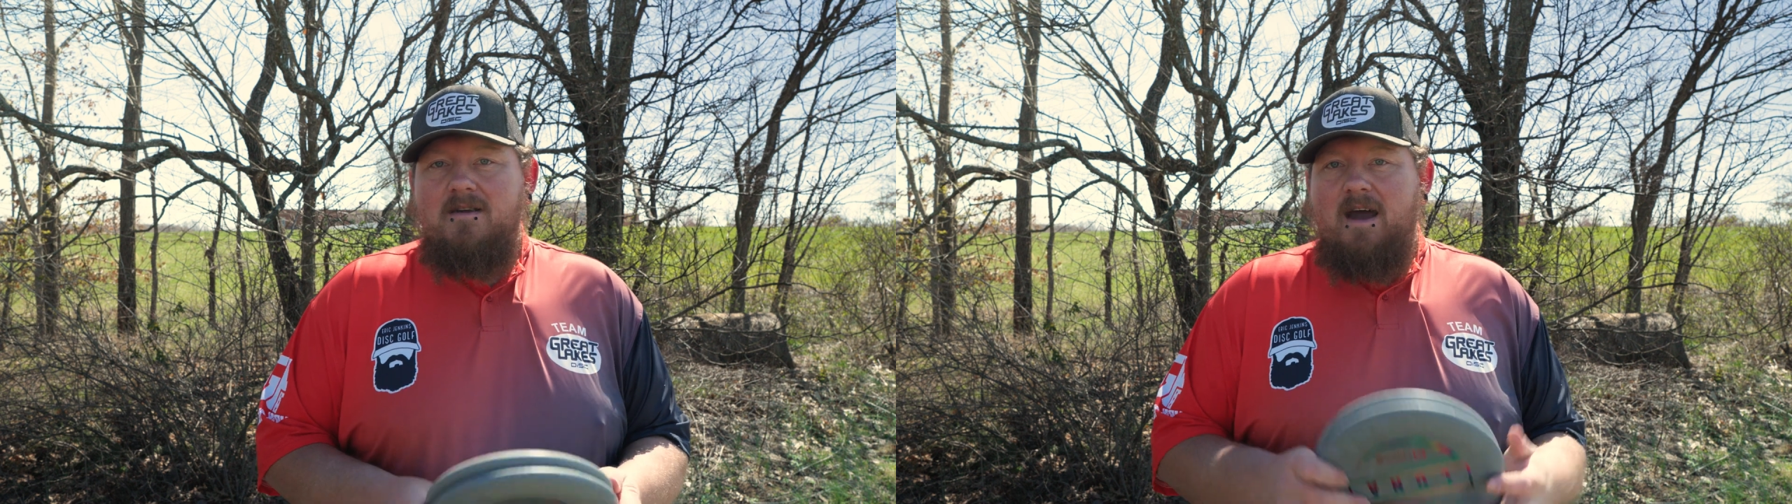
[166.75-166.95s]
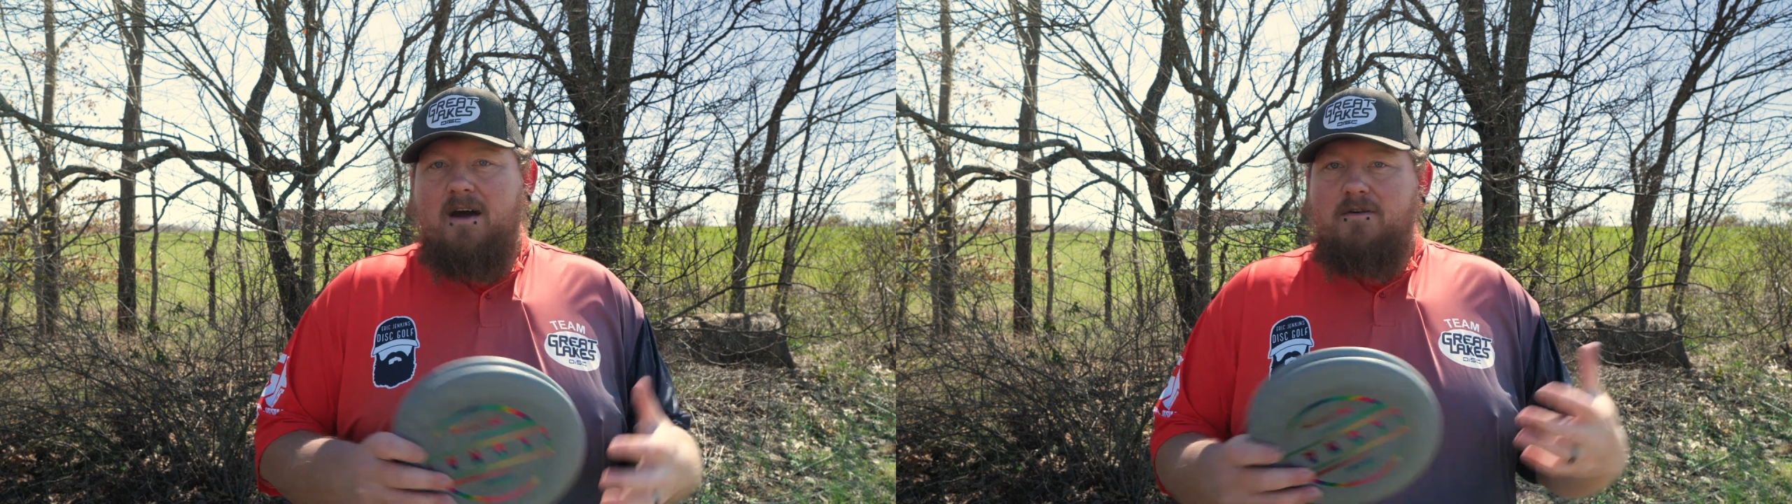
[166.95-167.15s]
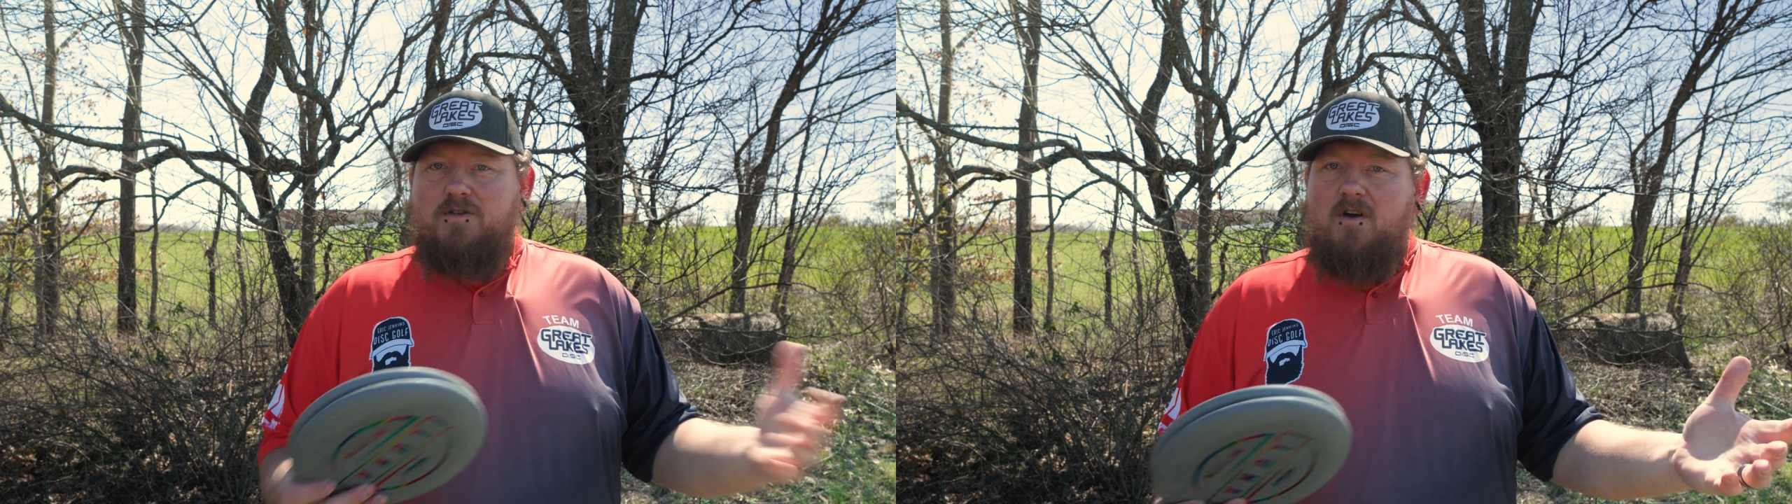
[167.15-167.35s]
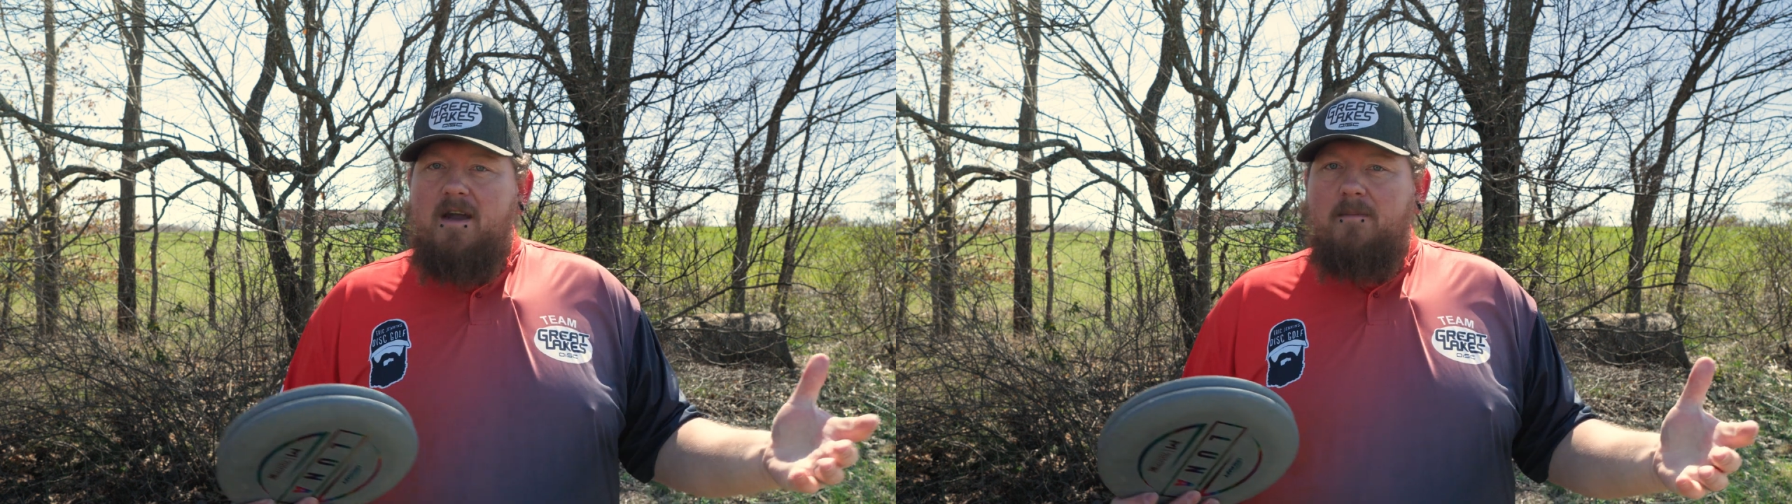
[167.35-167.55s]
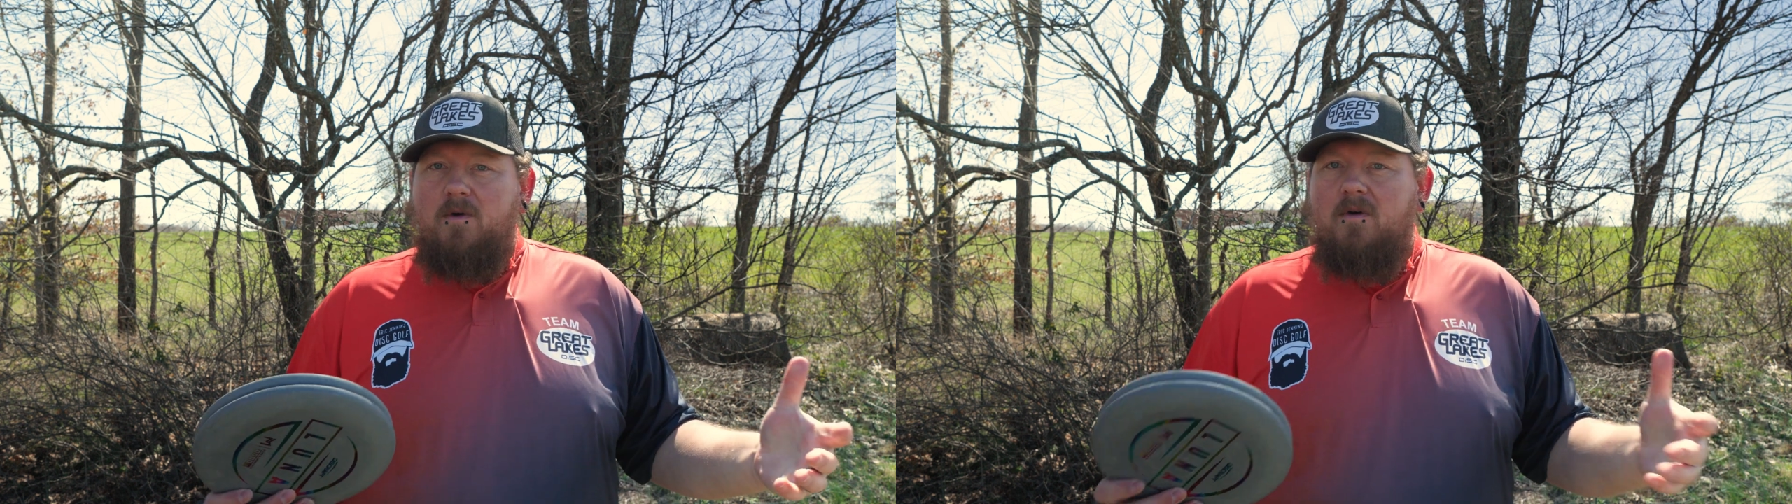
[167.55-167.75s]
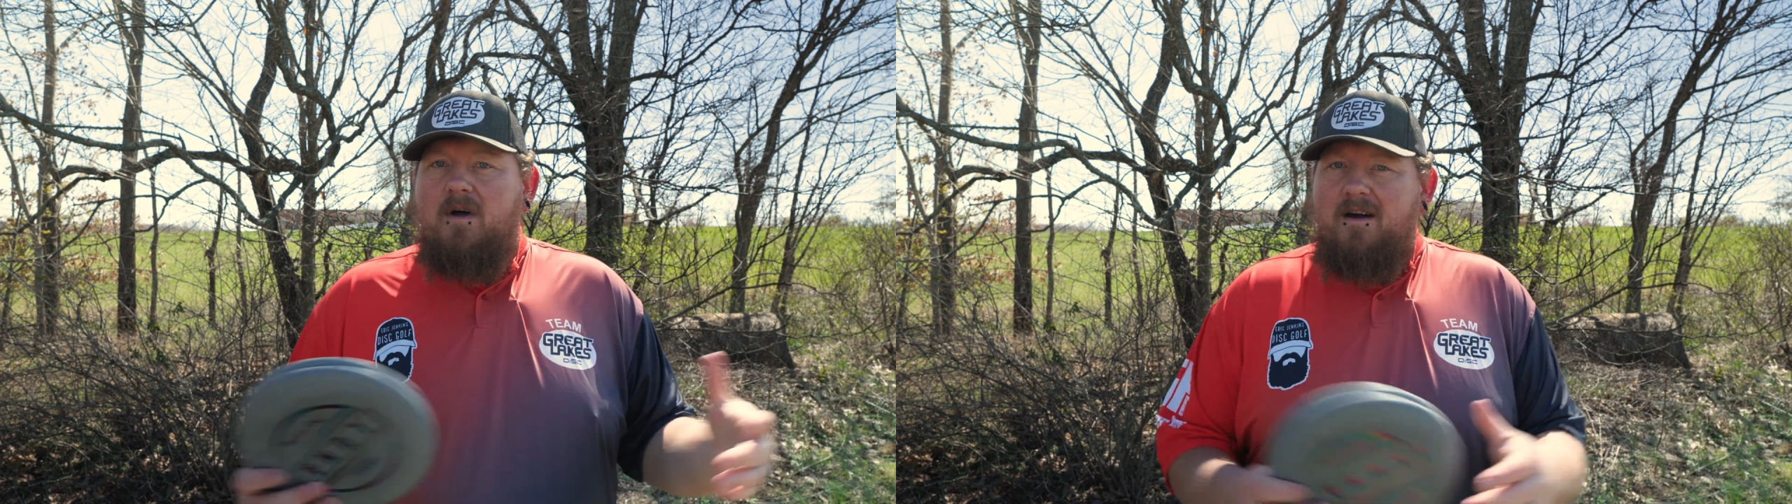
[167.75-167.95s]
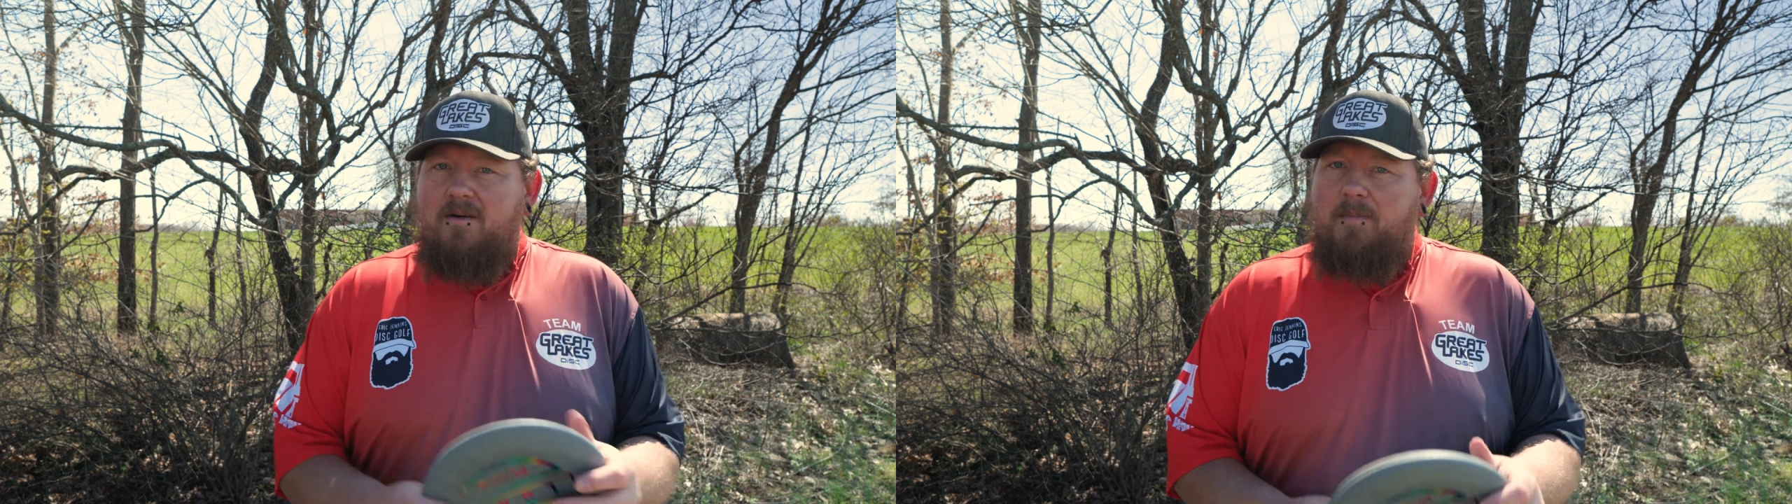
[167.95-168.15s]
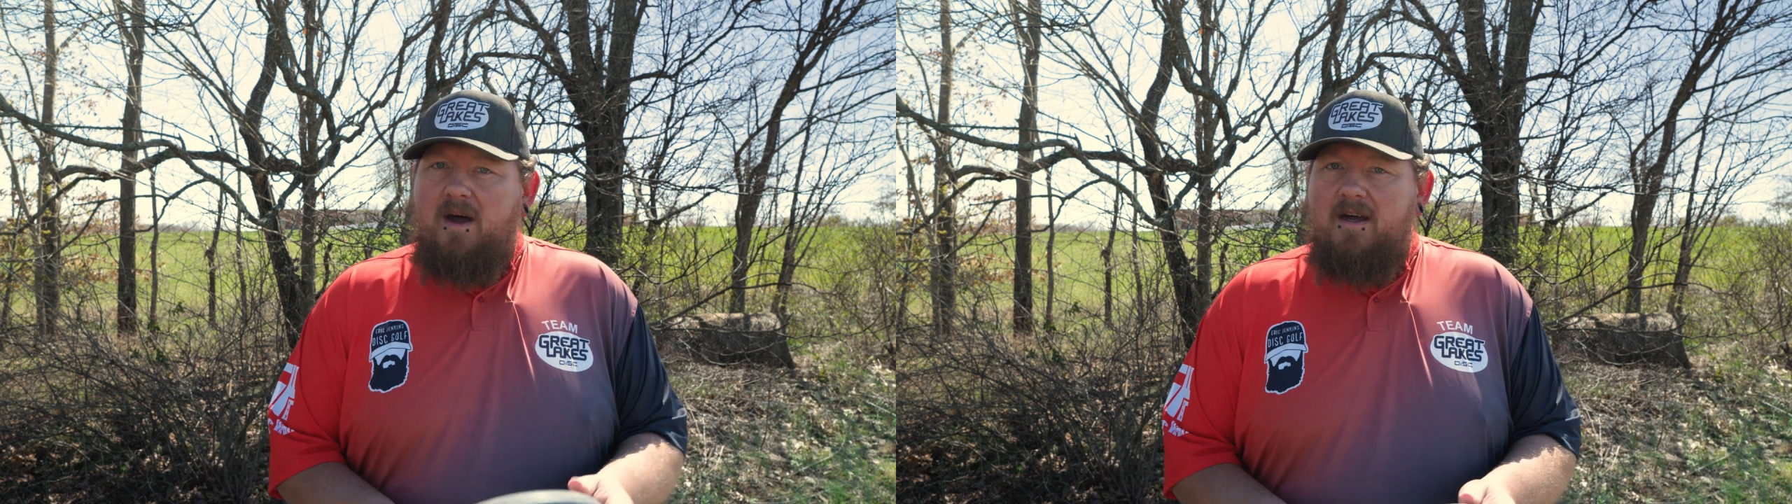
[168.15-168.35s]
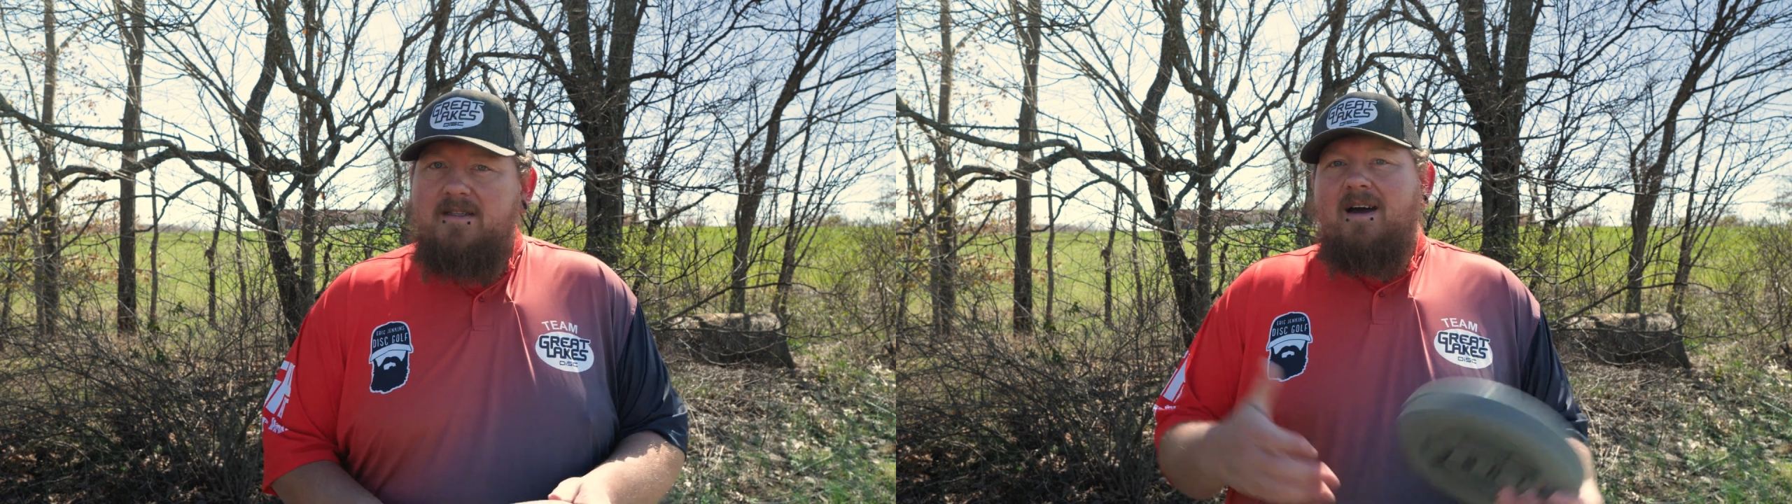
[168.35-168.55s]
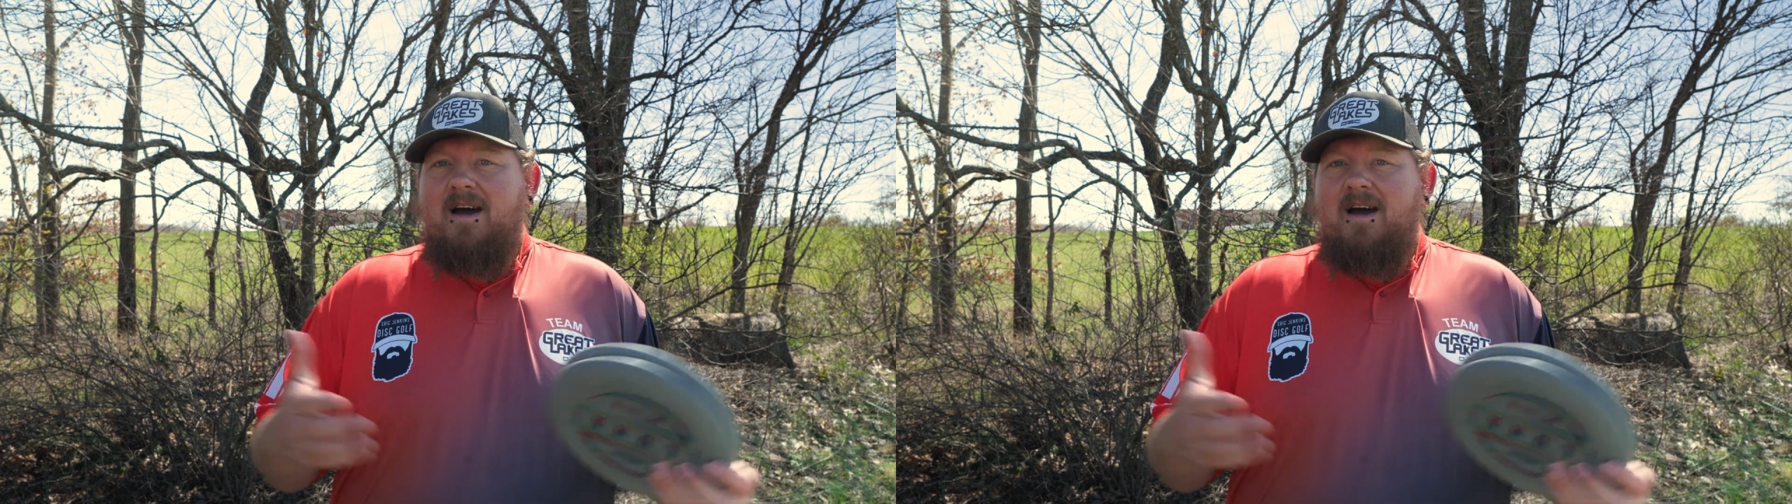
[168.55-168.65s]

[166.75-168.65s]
how to scramble, how to putt,